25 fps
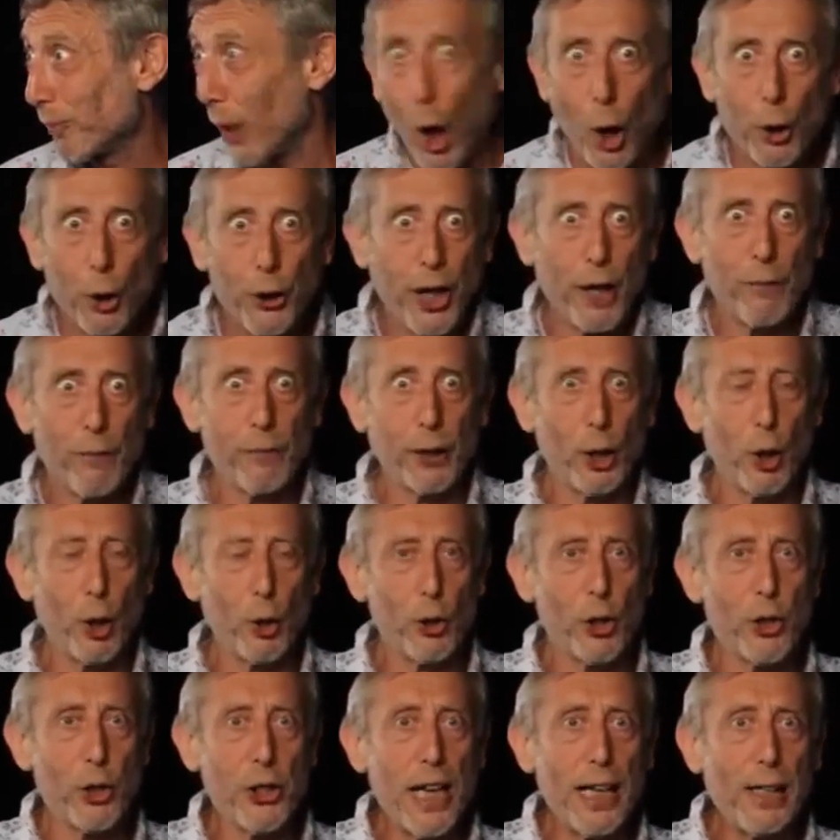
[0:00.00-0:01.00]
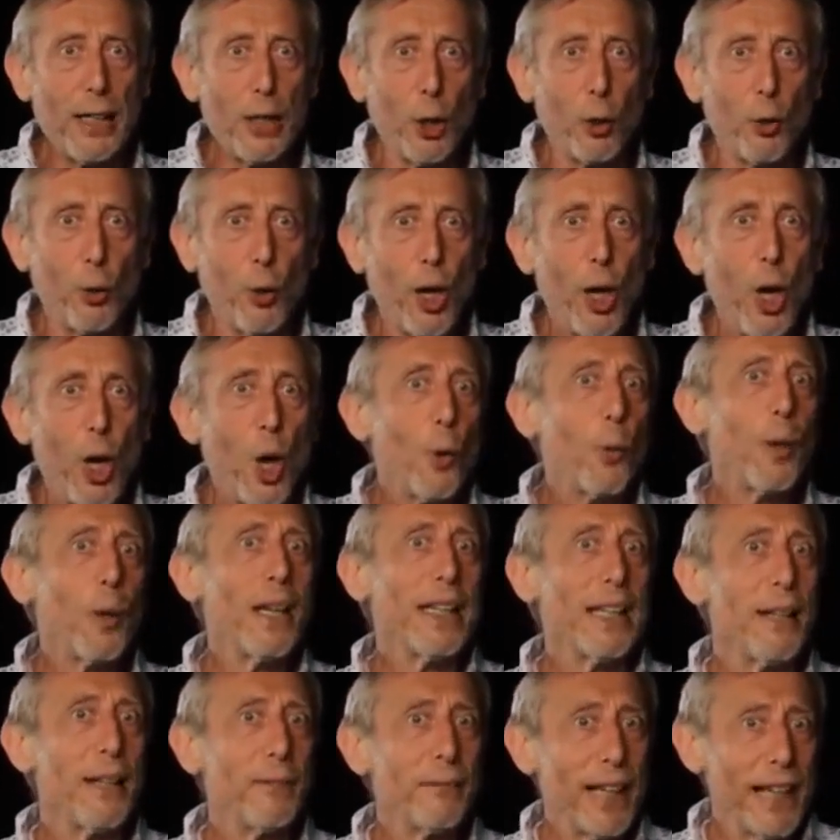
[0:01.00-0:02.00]
Only I forgot to tell you, we
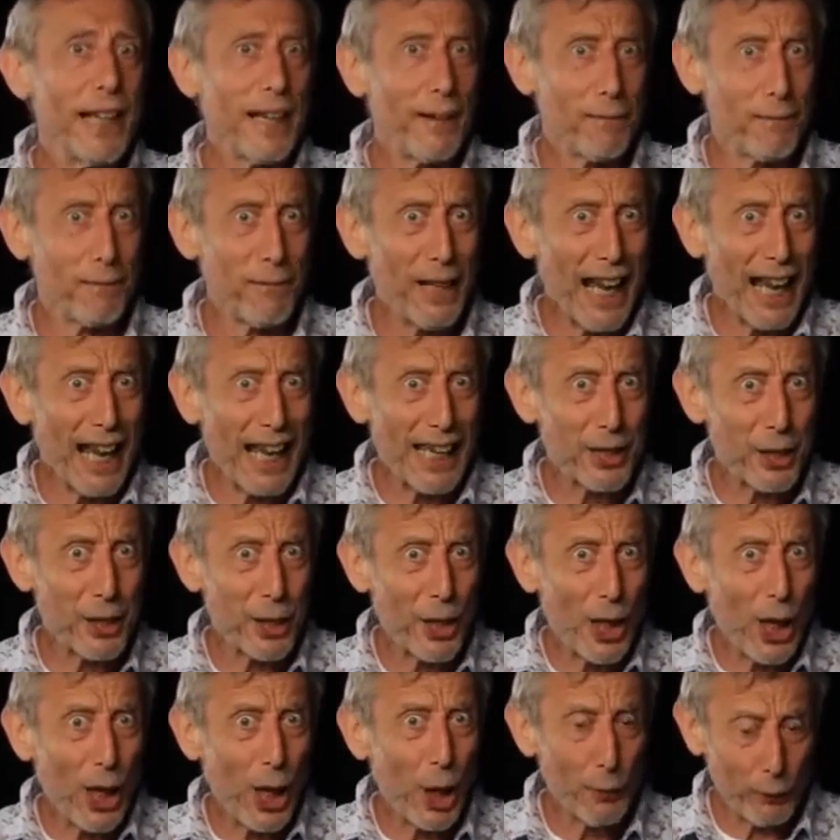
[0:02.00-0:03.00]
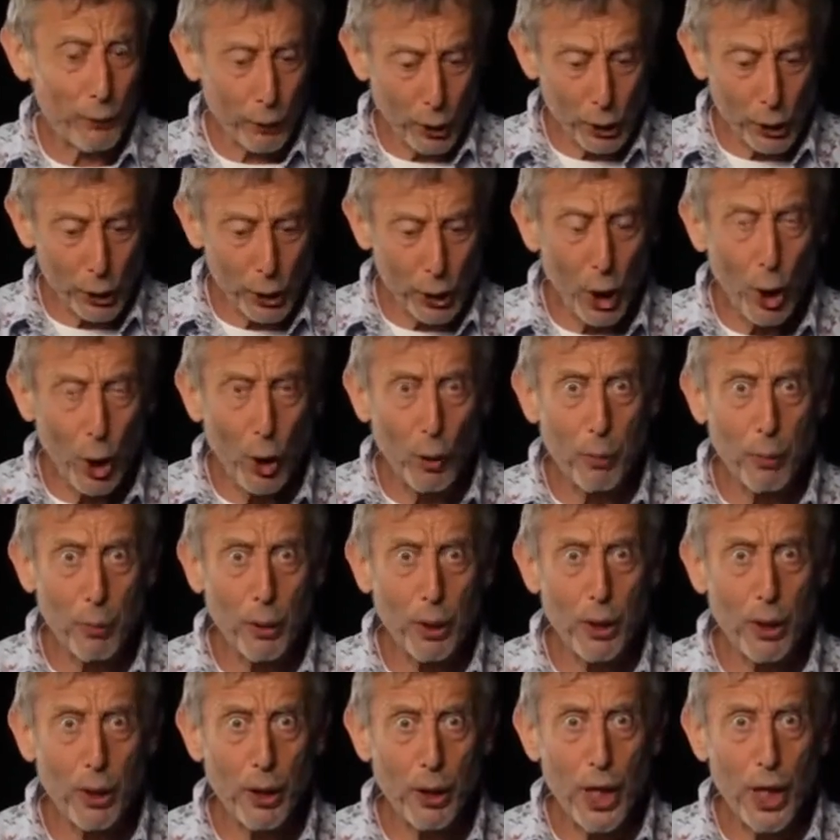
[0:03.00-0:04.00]
lived in a flat over a shop.
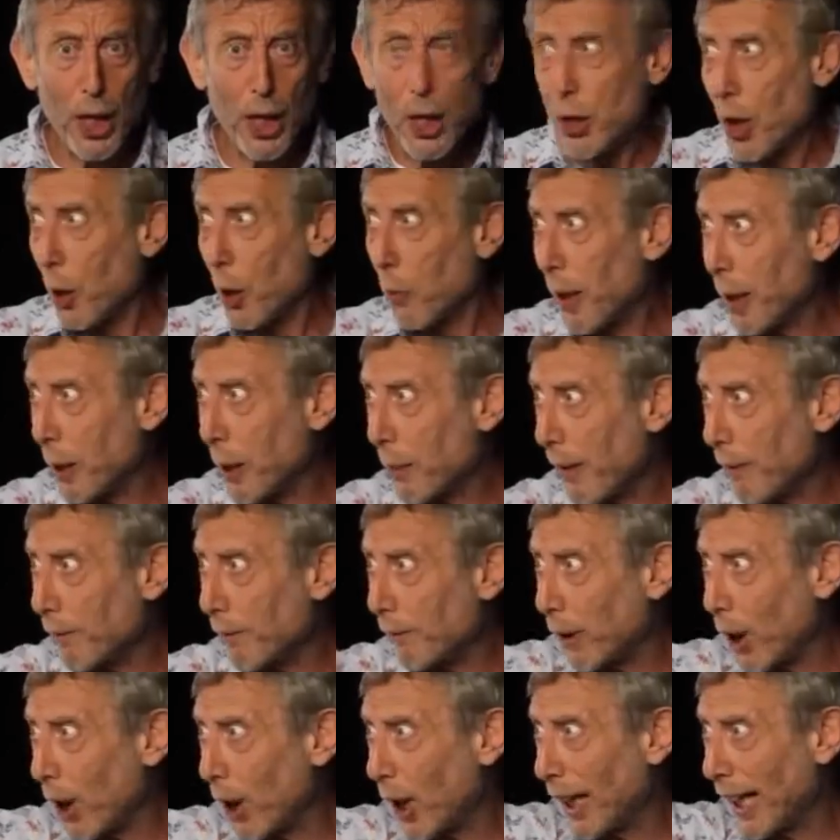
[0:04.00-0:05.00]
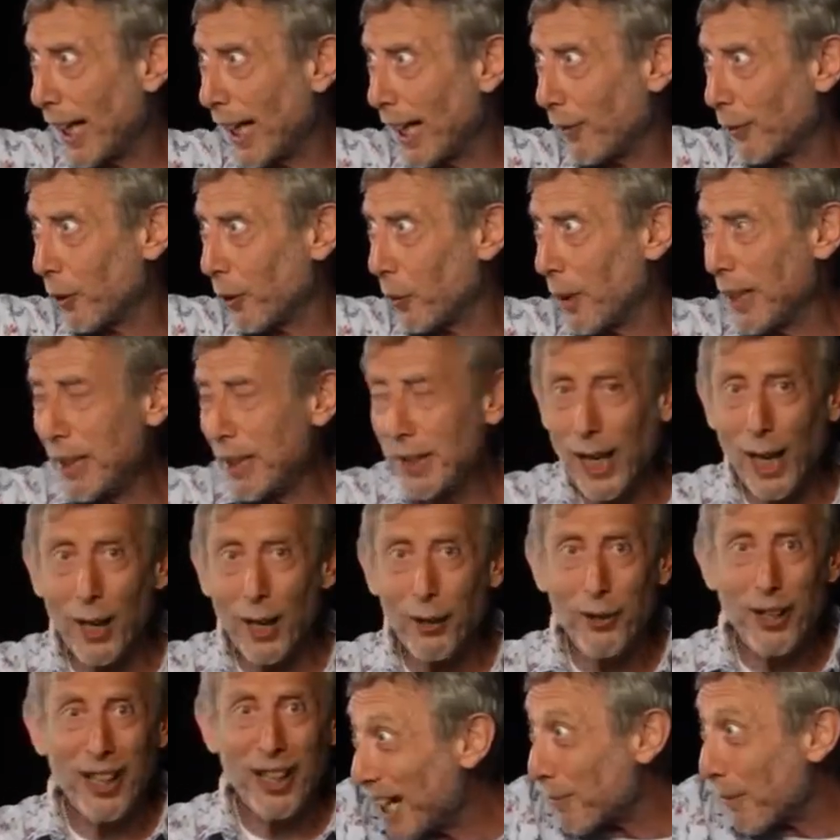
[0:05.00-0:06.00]
So when it went flying out the
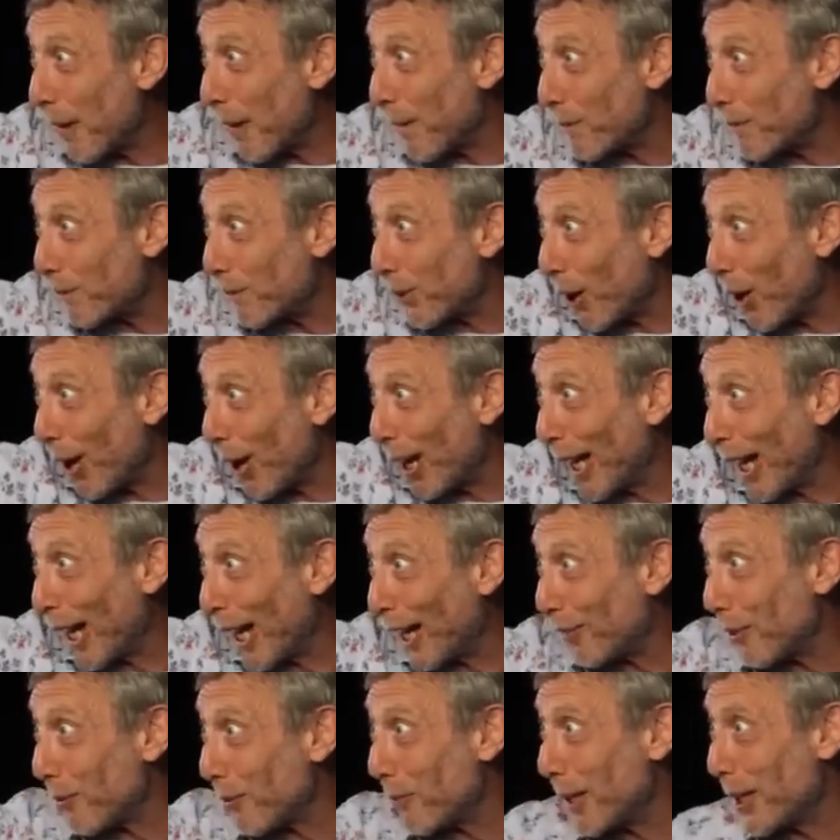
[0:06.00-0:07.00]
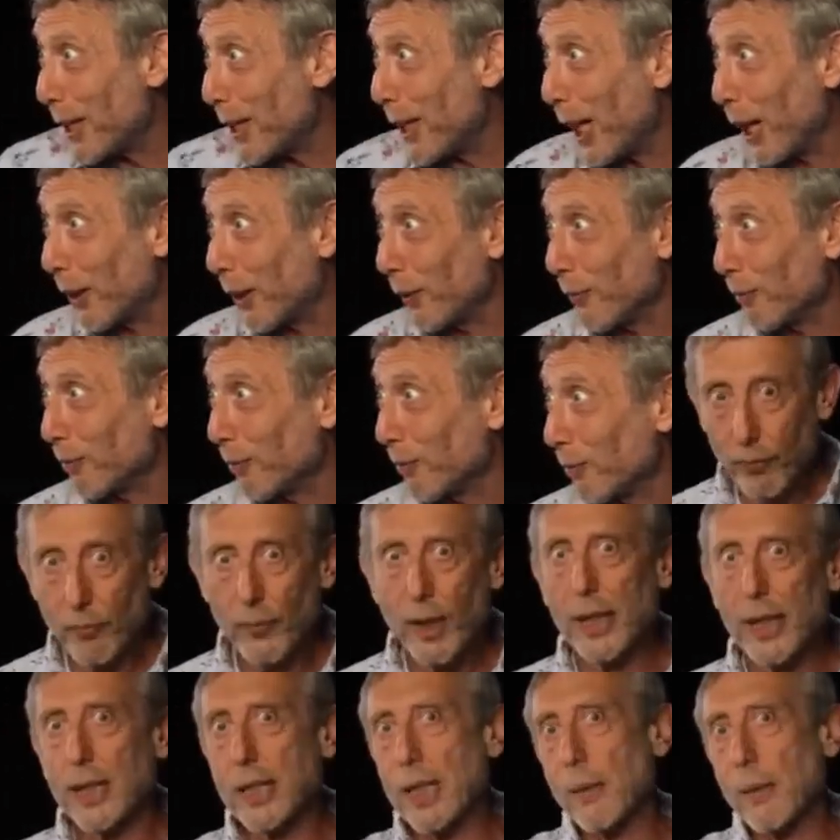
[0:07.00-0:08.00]
window, it went flying out the window.
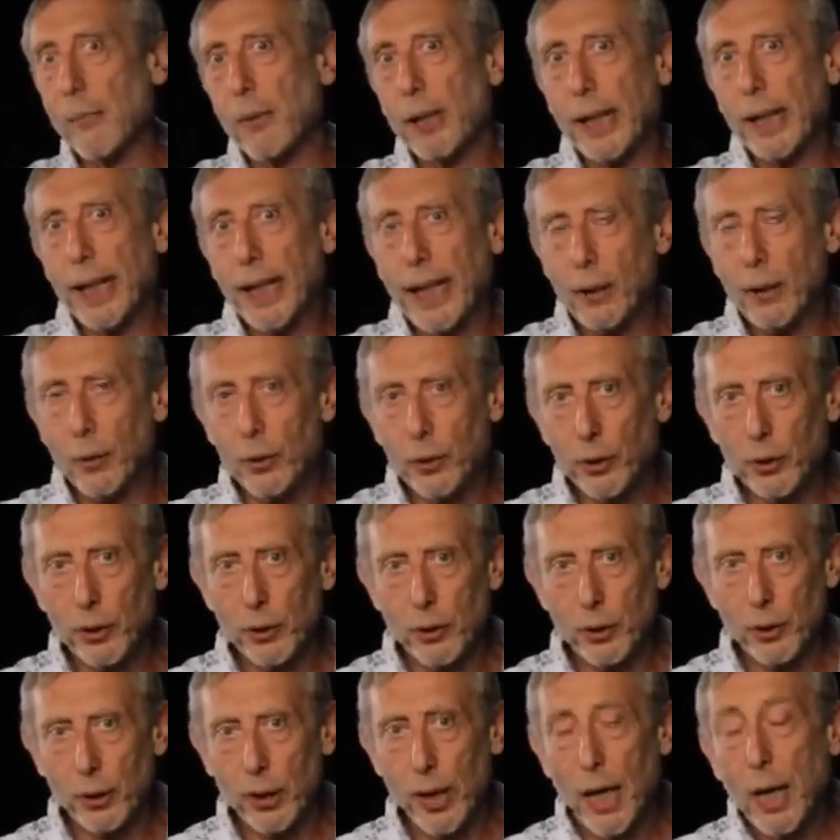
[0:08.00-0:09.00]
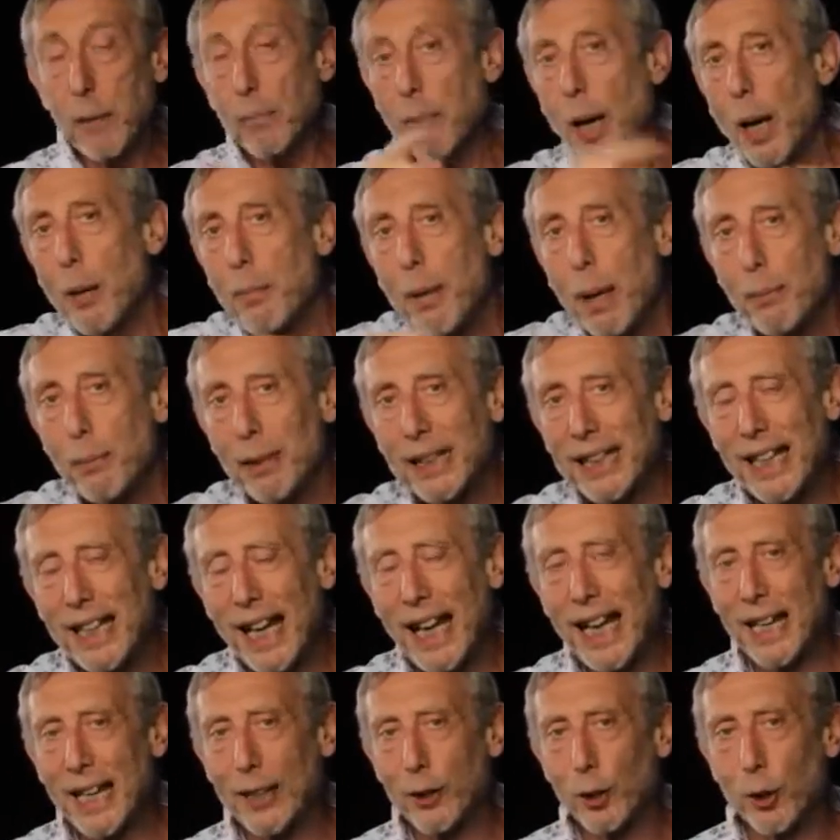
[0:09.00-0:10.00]
And something else. My mum and
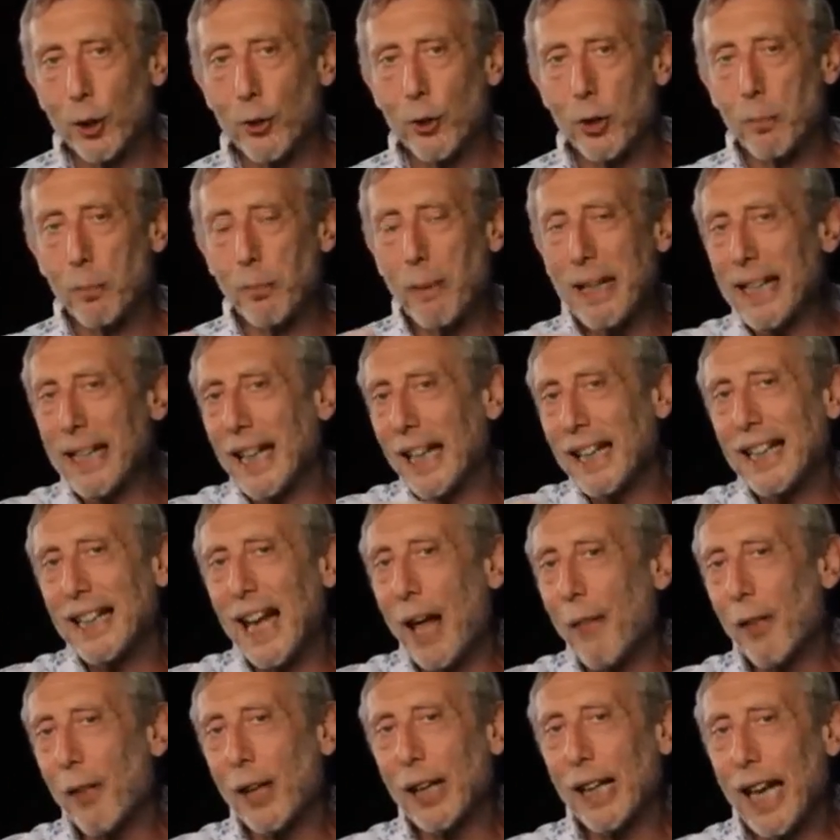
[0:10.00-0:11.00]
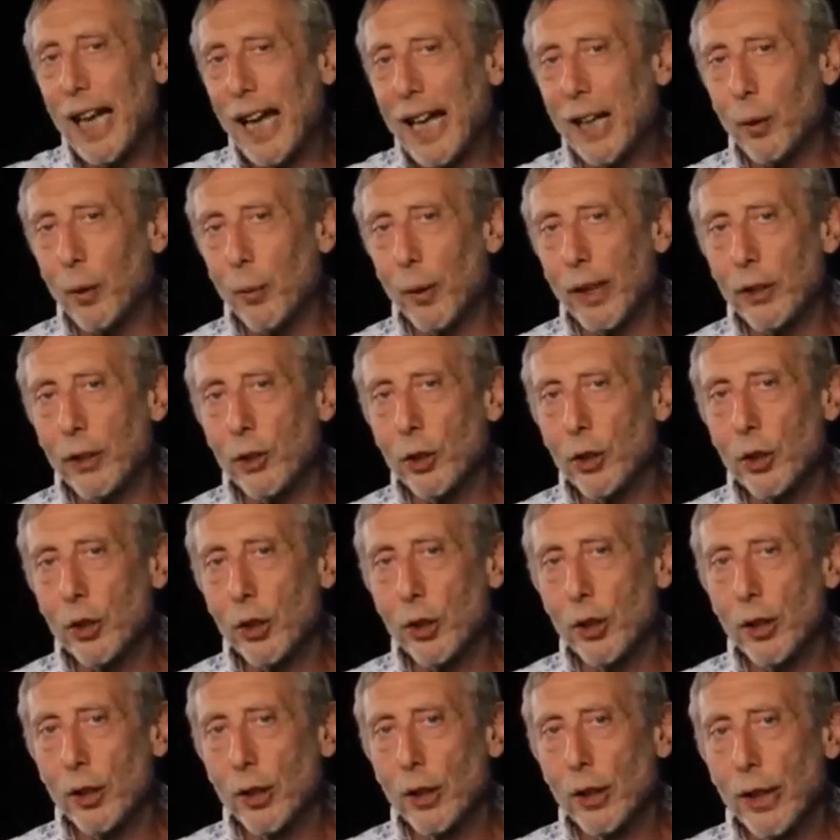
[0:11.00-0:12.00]
dad could speak another language.
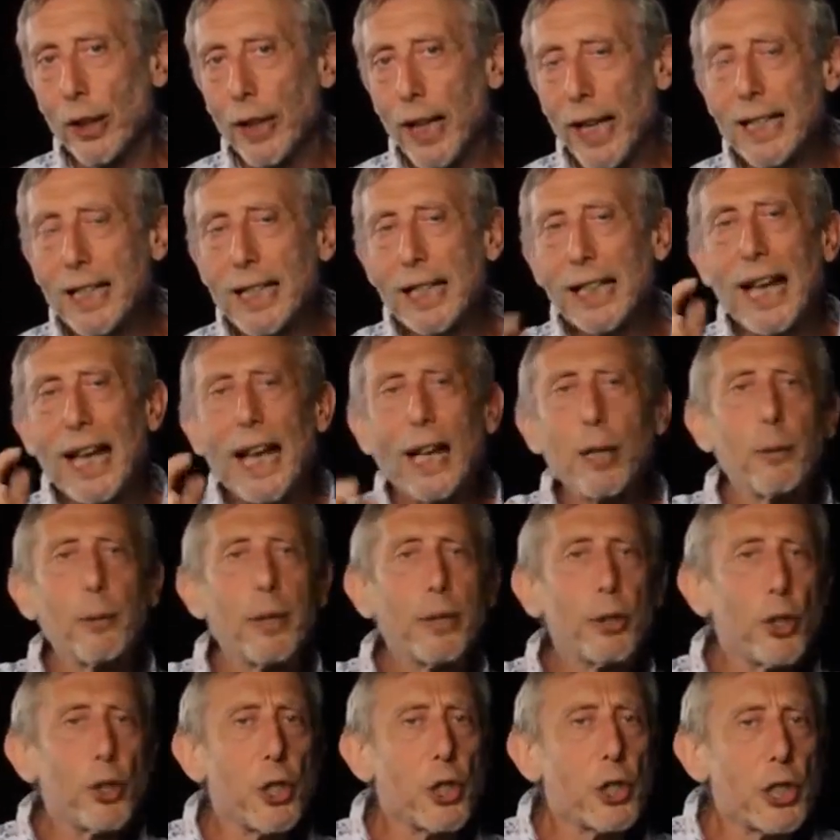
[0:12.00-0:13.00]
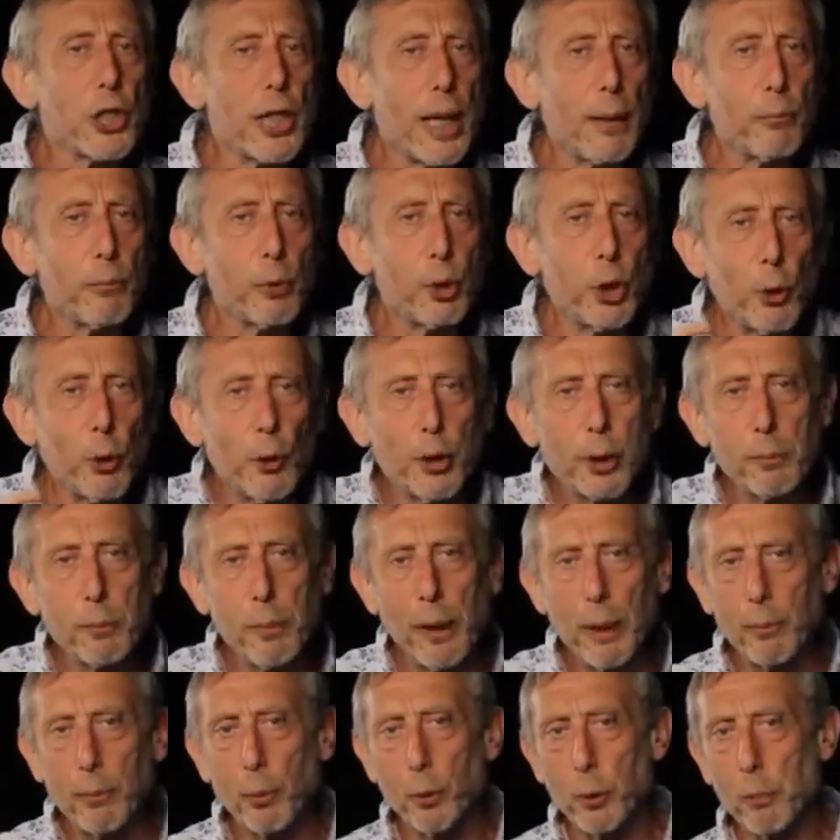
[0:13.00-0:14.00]
It's a language that some Jewish
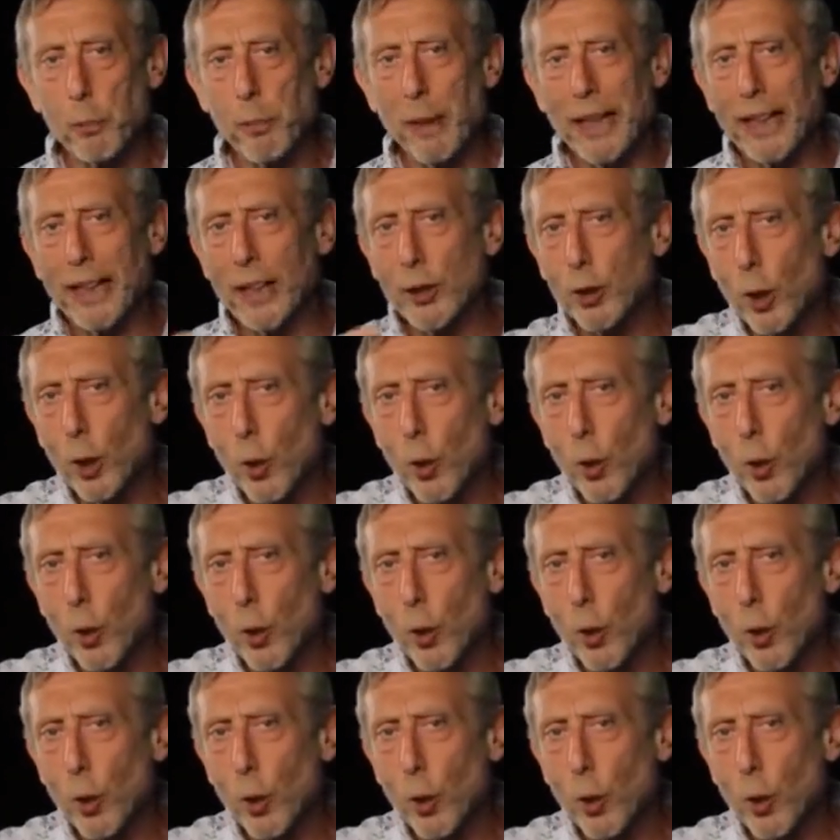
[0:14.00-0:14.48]
people speak. It's